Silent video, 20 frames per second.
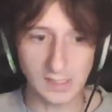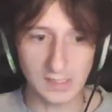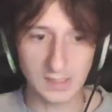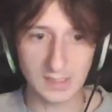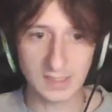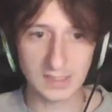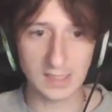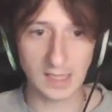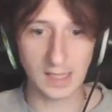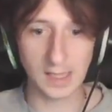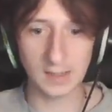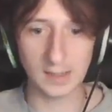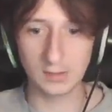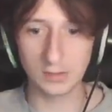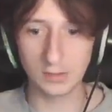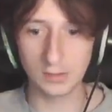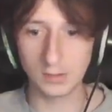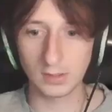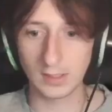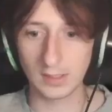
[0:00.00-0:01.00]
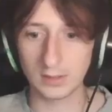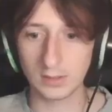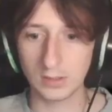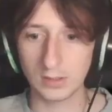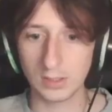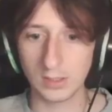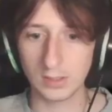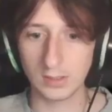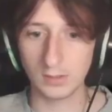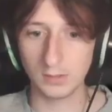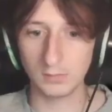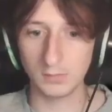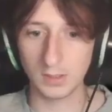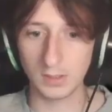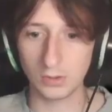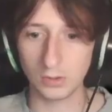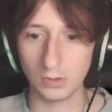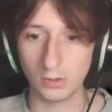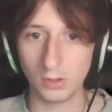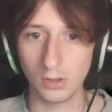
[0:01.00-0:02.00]
you can set is you can actually
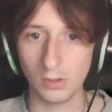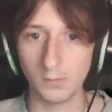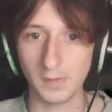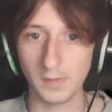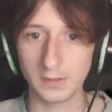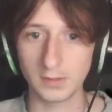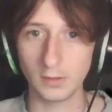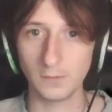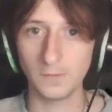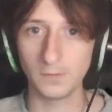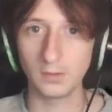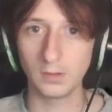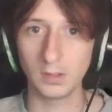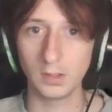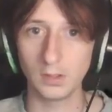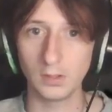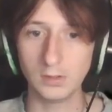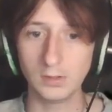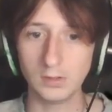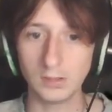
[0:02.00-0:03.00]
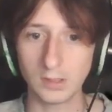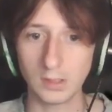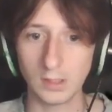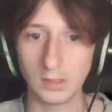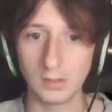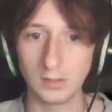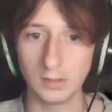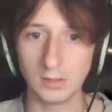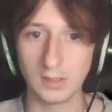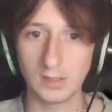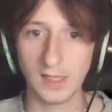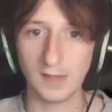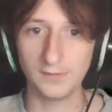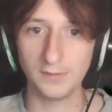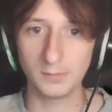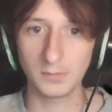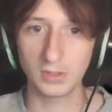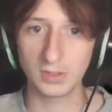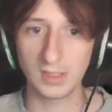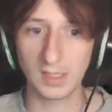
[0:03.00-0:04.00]
make sure your combat's off on your gunners, and you can
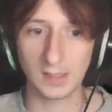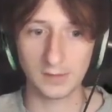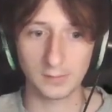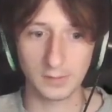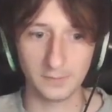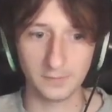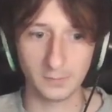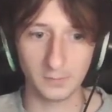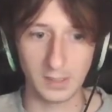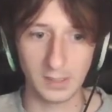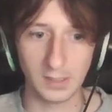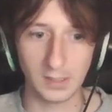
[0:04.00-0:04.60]
have them just gathering from